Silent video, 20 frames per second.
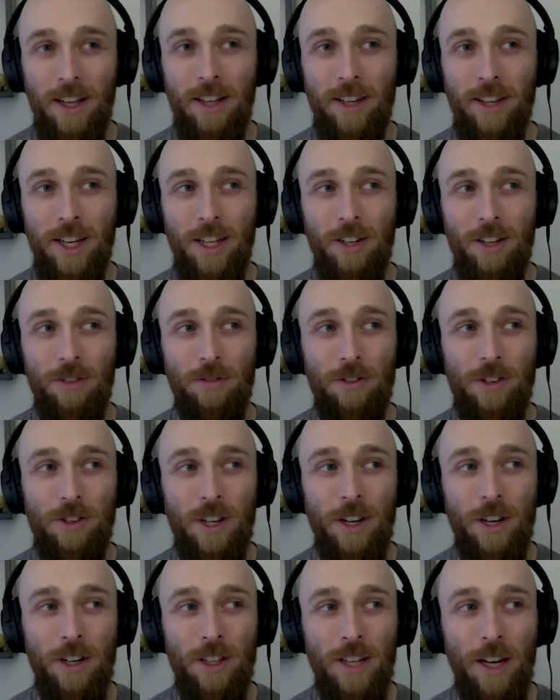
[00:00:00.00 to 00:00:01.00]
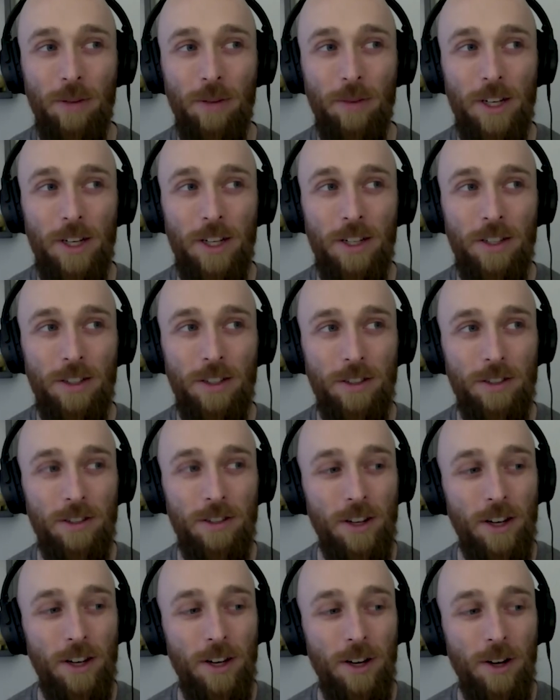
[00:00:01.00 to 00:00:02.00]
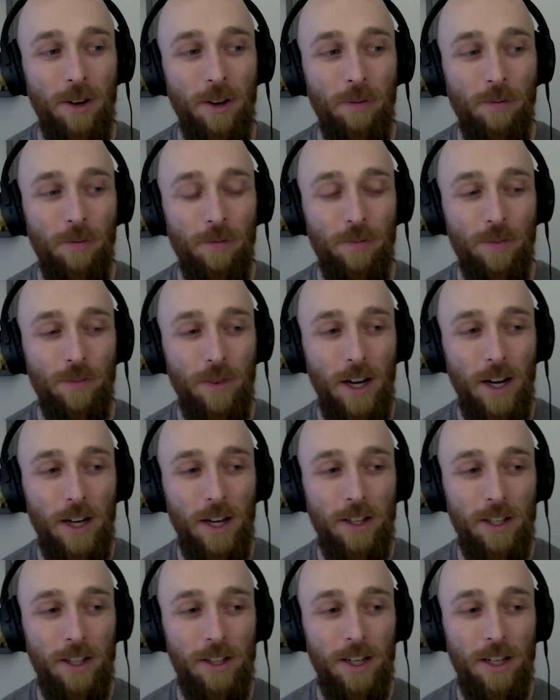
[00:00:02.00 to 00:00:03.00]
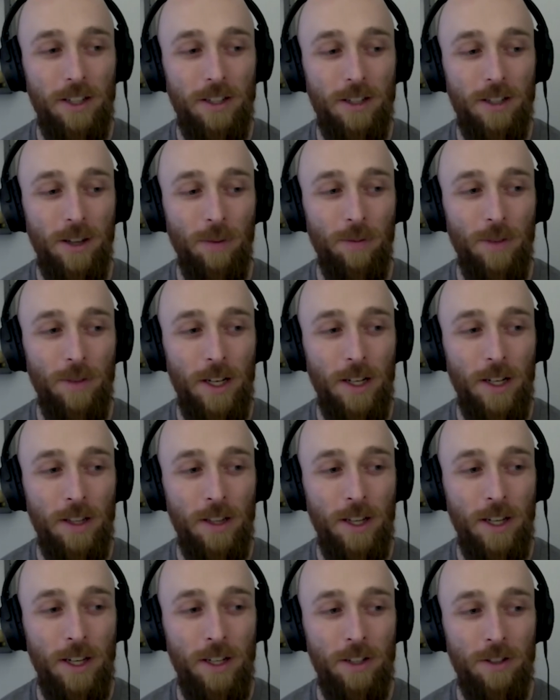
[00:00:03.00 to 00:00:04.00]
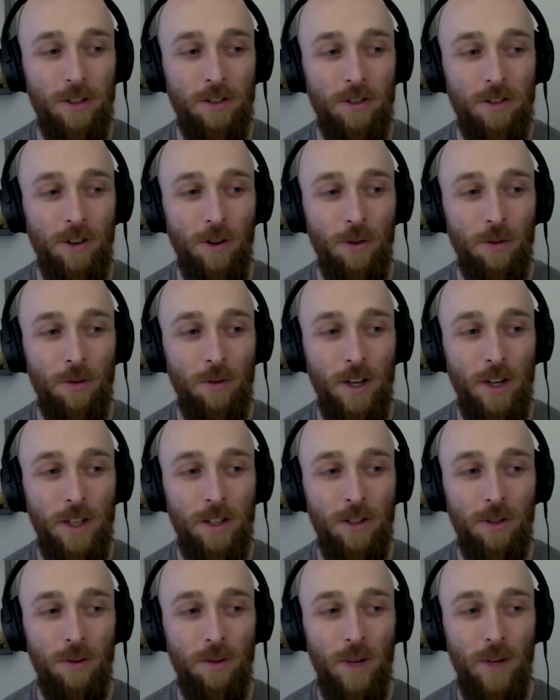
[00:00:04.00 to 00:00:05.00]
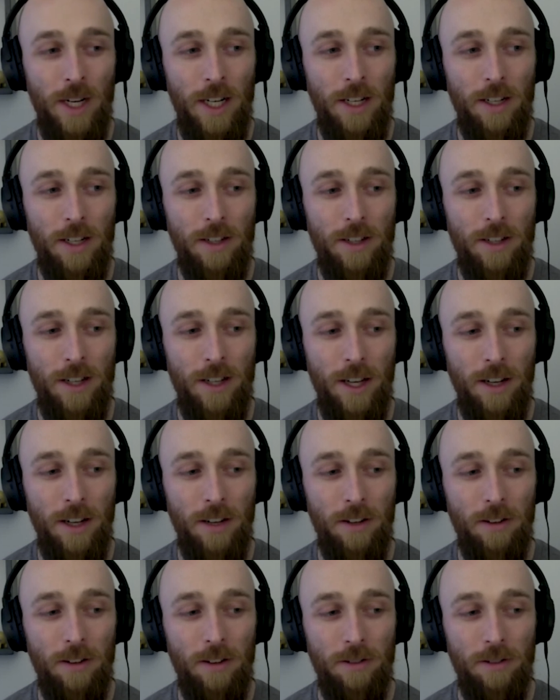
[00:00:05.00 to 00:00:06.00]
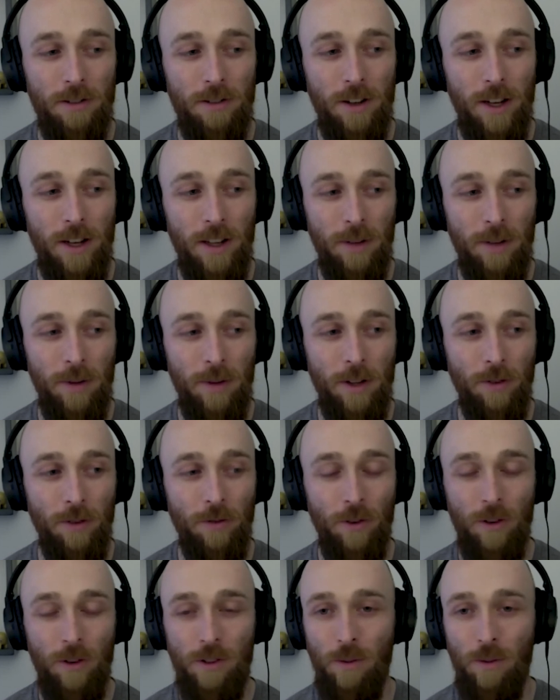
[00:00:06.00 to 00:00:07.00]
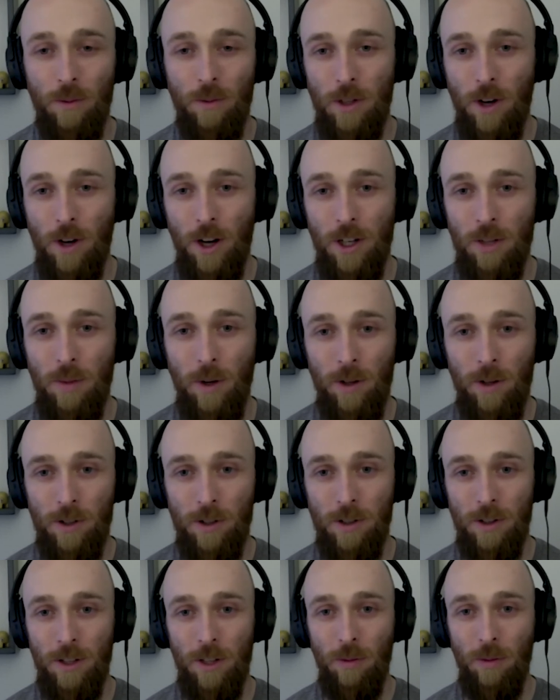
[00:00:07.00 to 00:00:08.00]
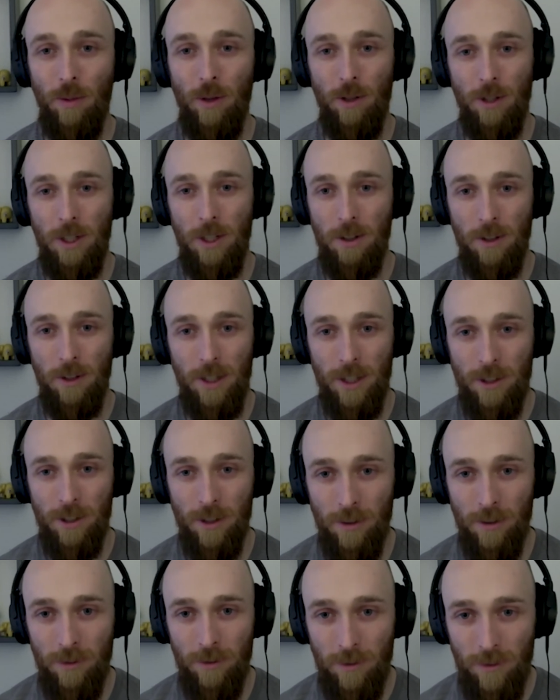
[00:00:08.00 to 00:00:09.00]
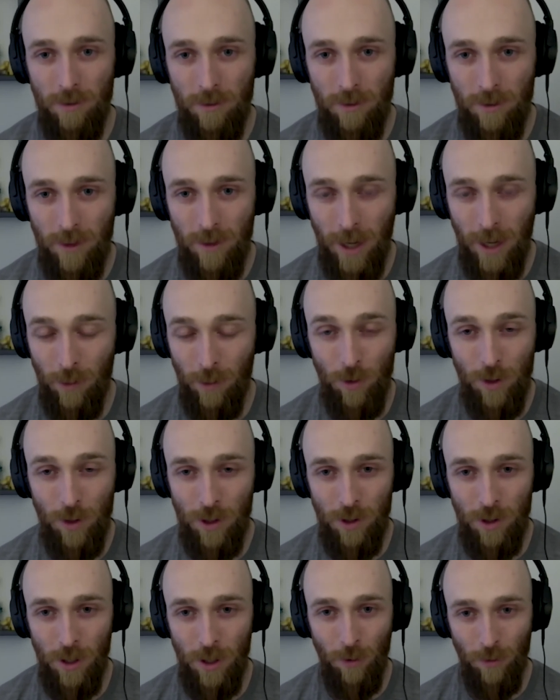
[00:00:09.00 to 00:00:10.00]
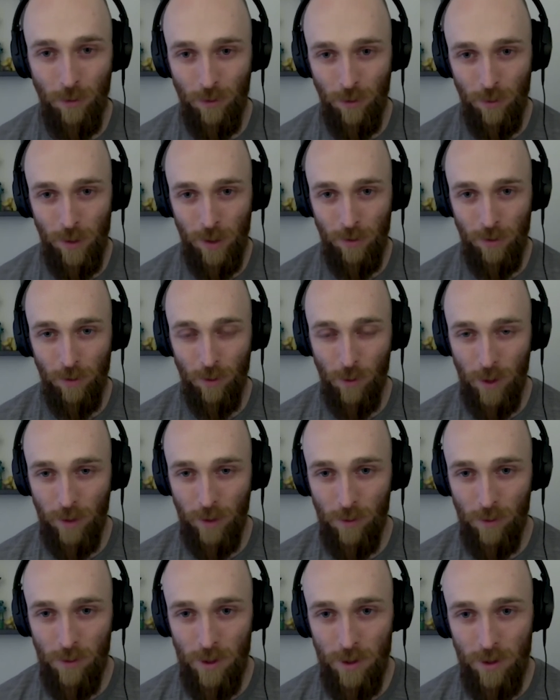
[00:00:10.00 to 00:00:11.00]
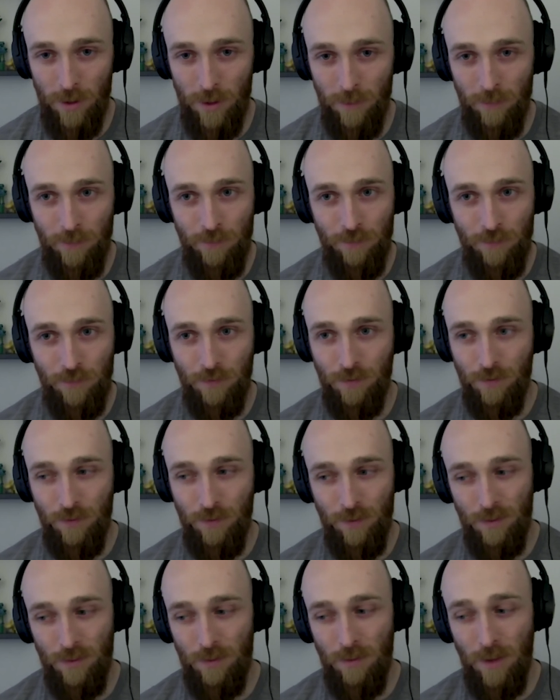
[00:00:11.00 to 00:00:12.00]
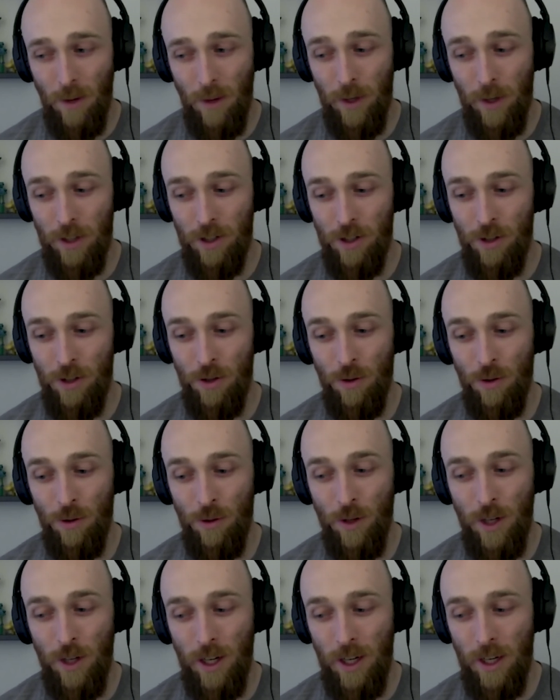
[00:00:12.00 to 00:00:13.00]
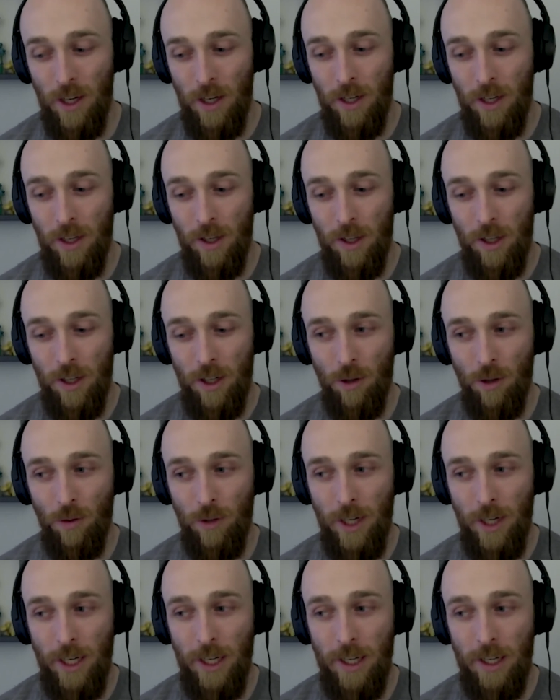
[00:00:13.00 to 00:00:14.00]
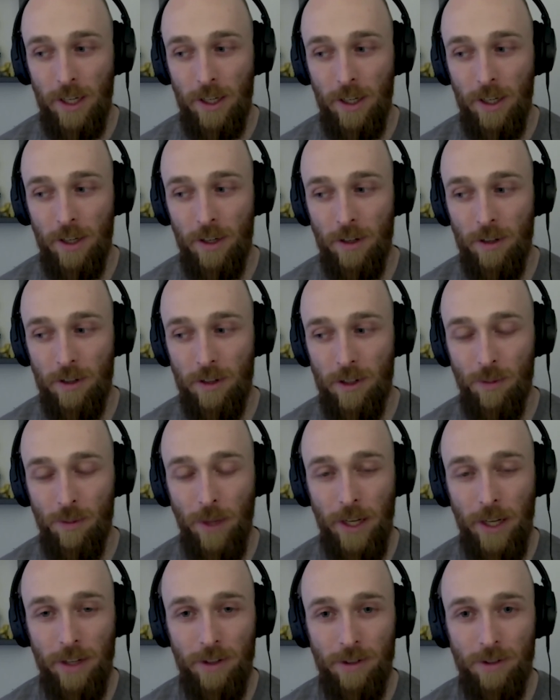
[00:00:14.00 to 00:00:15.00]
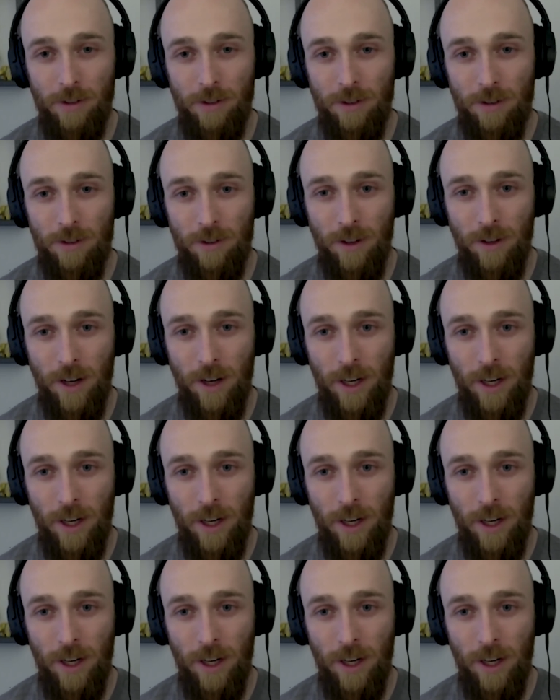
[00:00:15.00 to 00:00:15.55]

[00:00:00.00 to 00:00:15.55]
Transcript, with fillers: Th- thank you for sharing that because I think that's something that is so underrated today. I mean, the first one we talked about is the ability to listen. That really stood out for me for whatever reason. But two, creating space